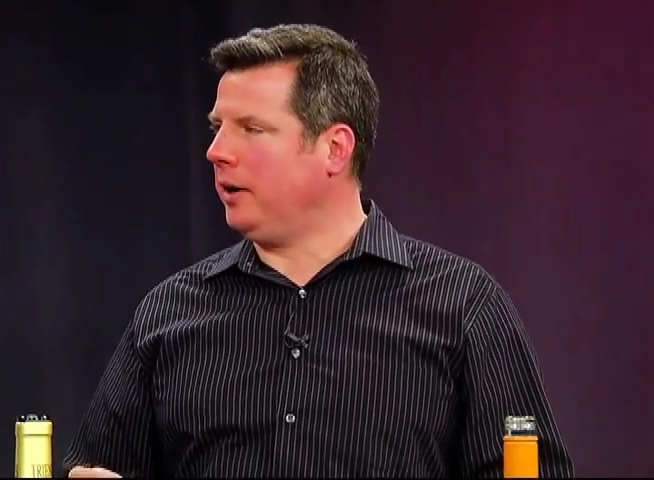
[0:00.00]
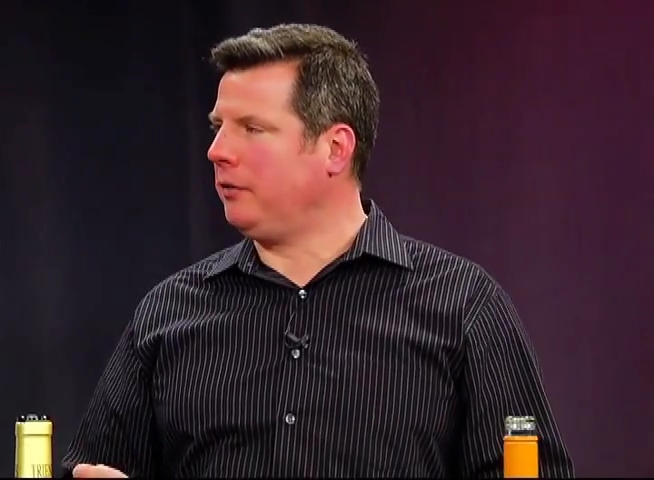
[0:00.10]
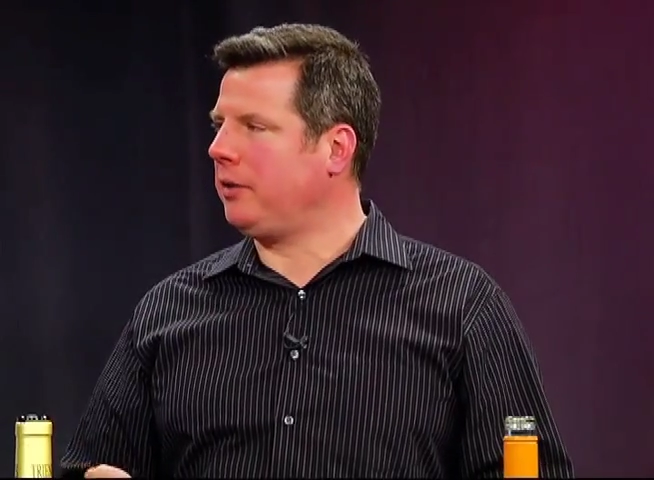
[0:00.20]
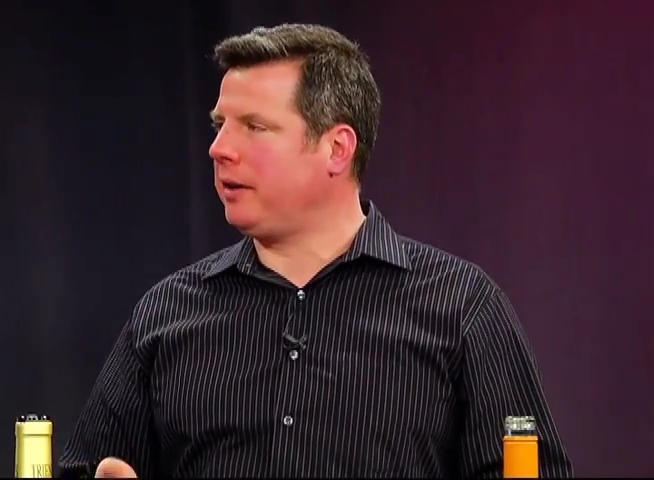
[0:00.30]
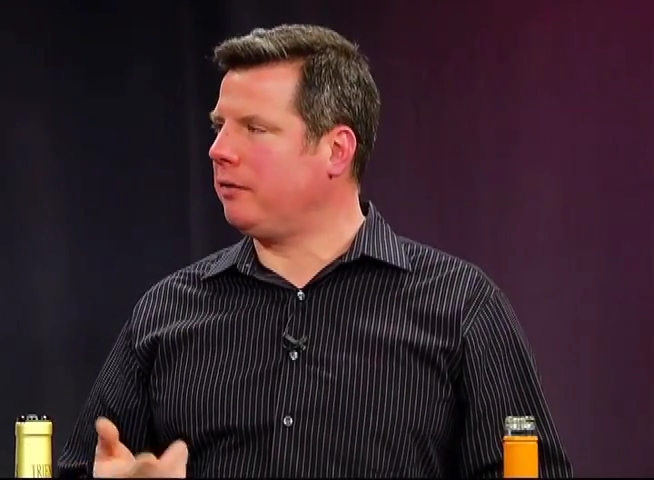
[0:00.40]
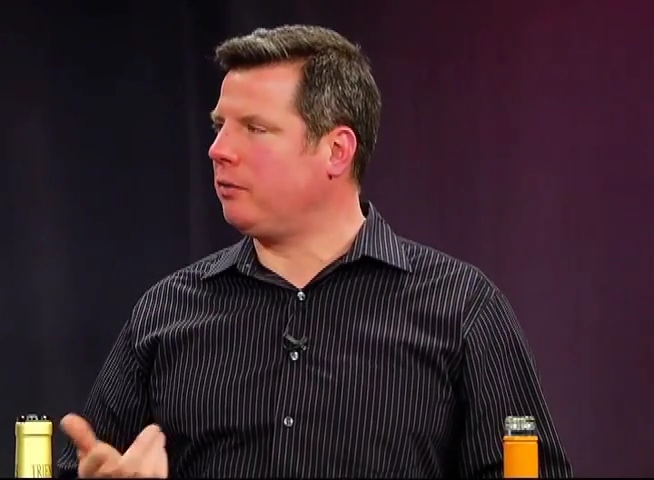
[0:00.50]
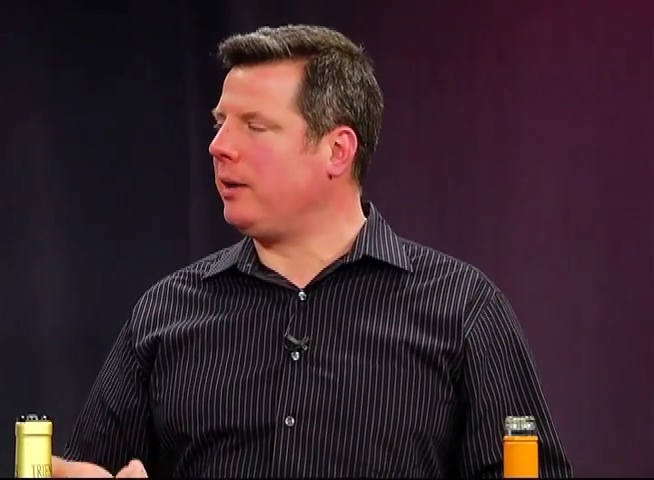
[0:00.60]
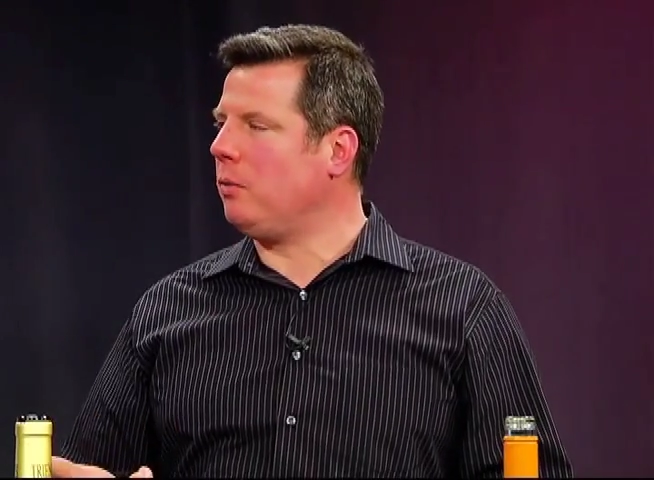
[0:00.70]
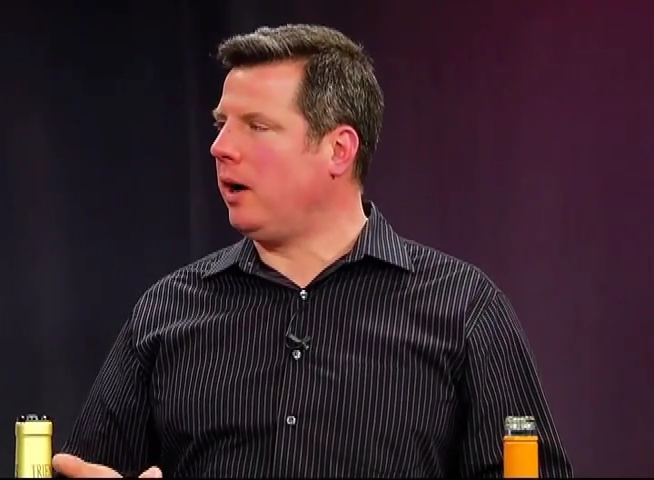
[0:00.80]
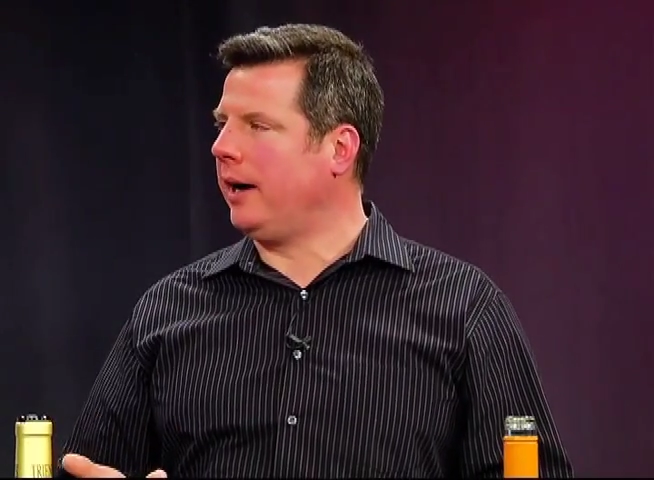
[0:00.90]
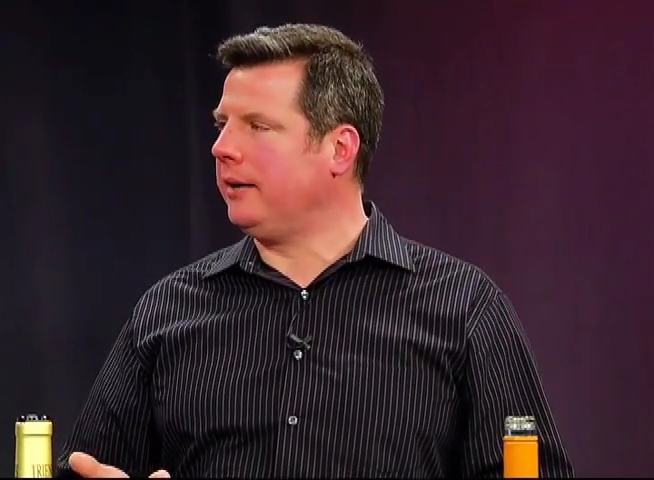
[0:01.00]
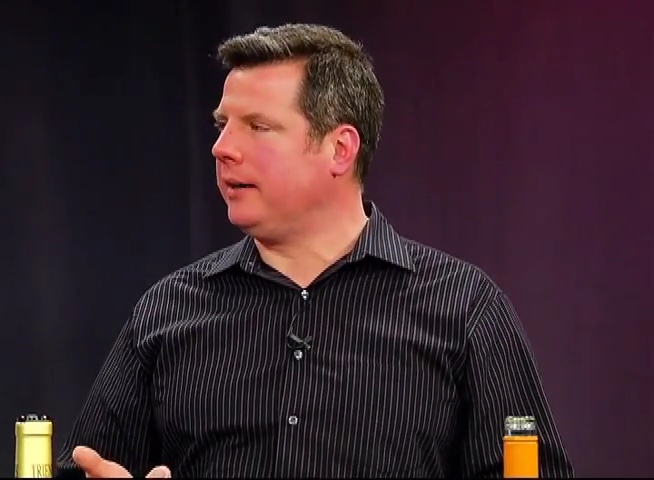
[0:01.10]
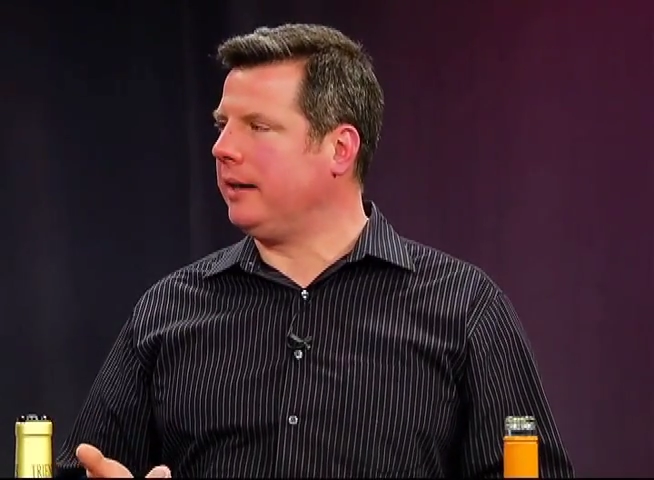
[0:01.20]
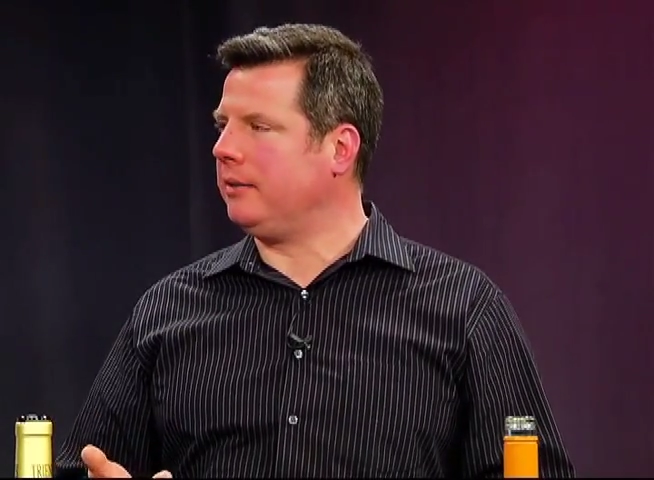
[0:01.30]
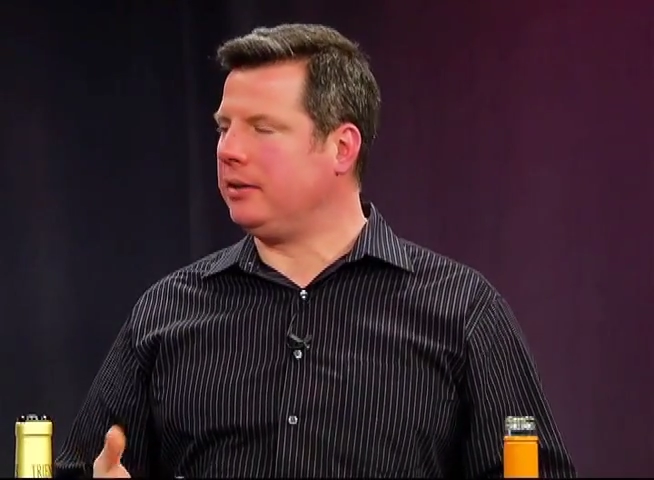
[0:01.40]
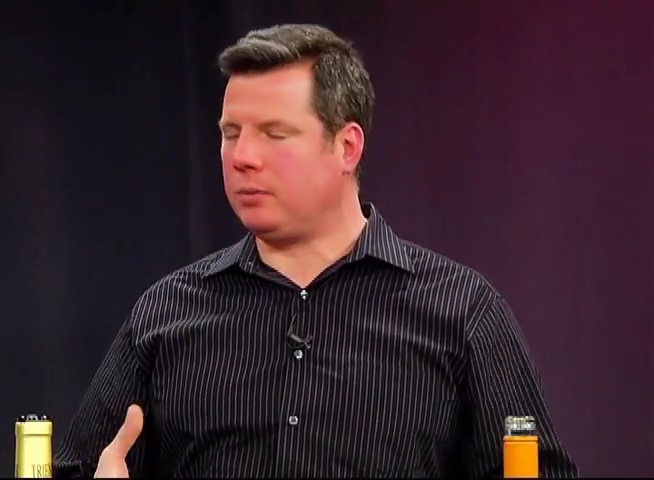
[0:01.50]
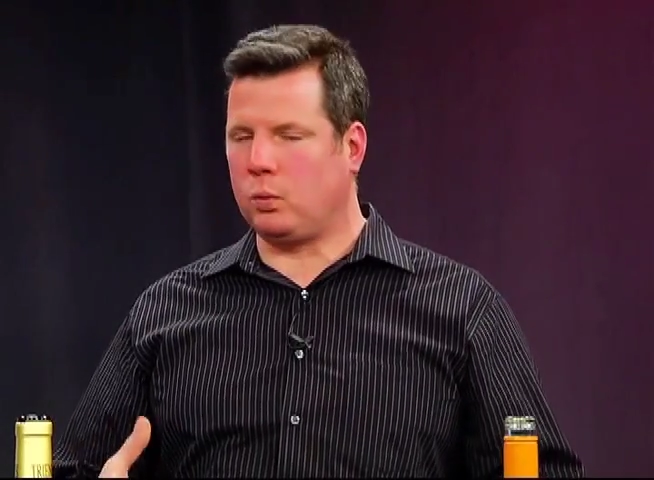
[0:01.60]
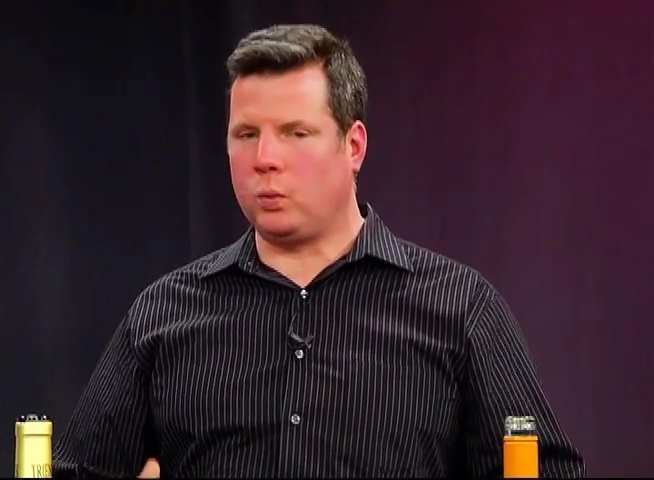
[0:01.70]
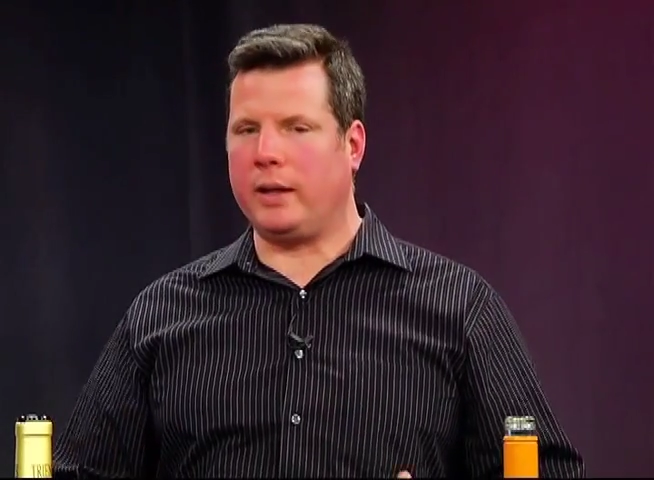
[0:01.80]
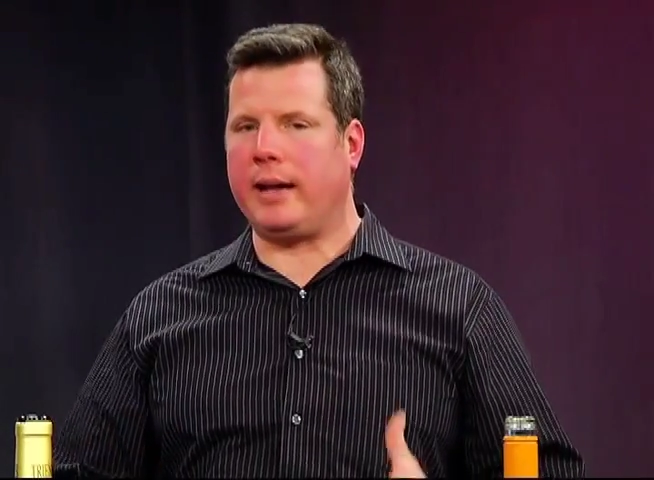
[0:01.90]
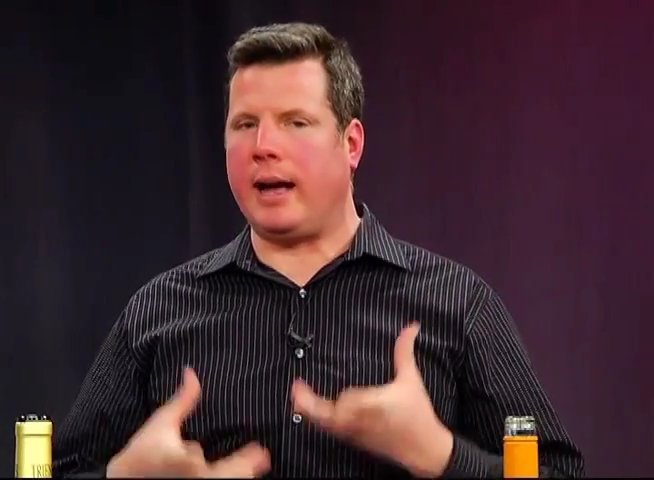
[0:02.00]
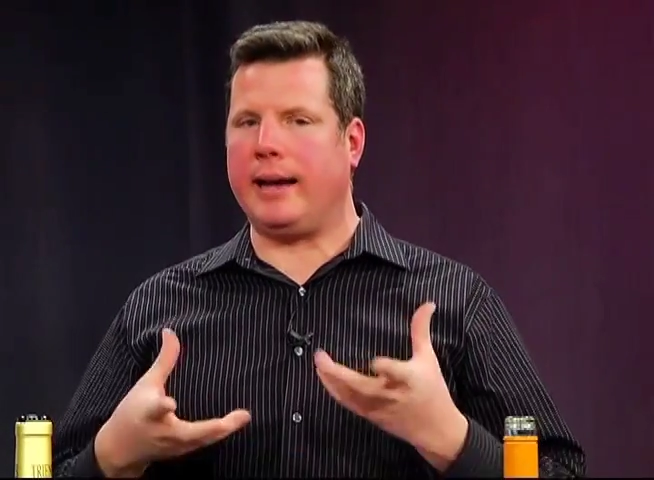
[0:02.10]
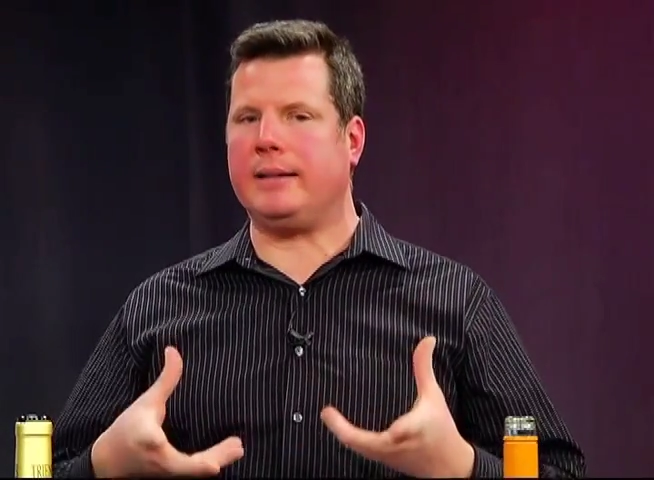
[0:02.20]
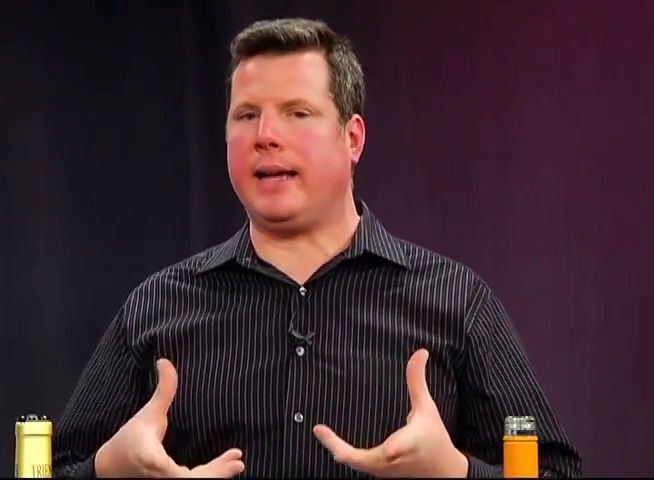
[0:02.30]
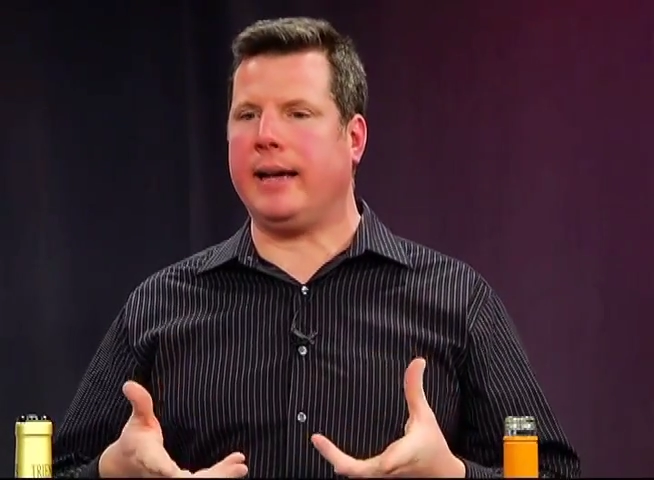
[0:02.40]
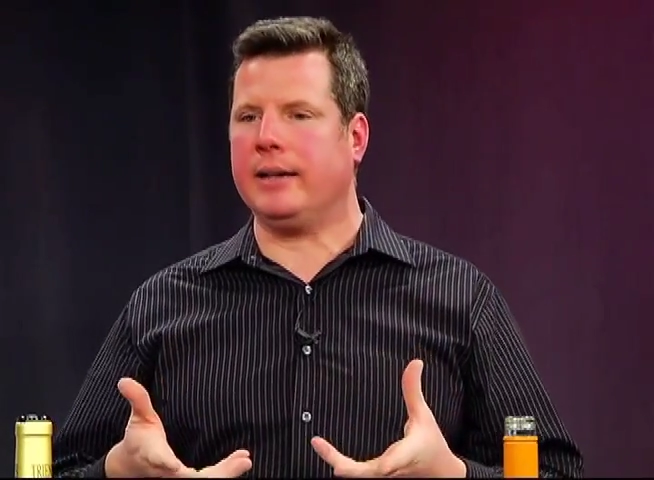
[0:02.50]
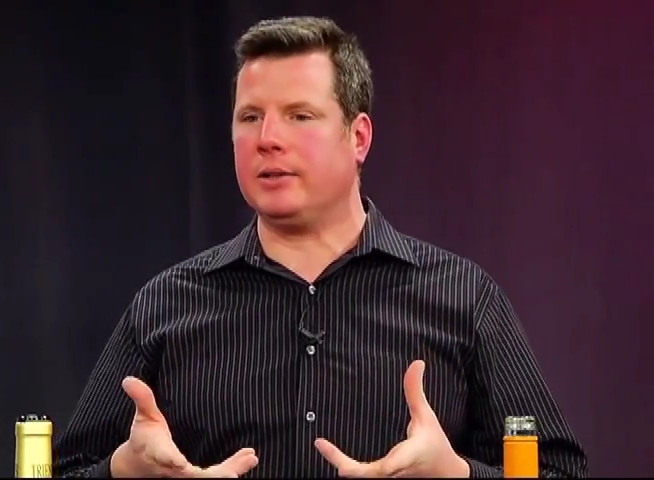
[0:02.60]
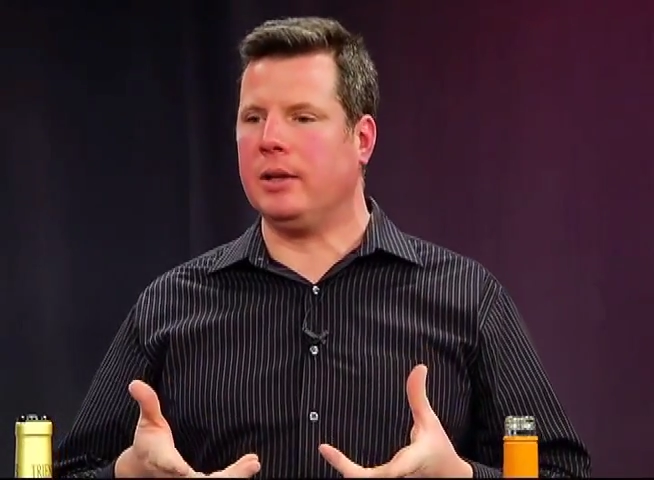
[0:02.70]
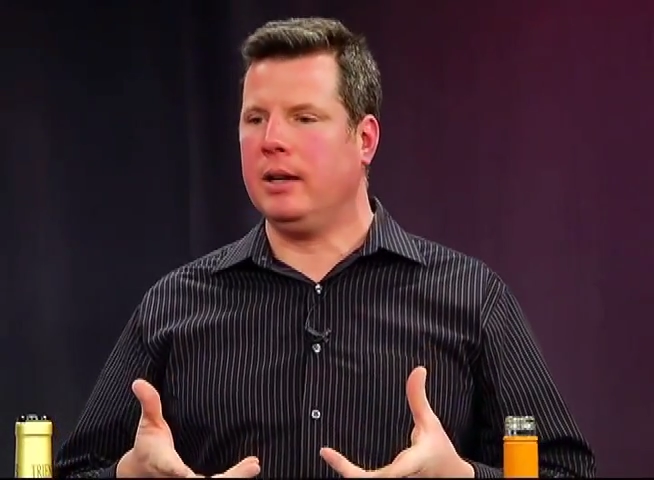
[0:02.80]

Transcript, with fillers: If you think of red wine that's really high in tannins,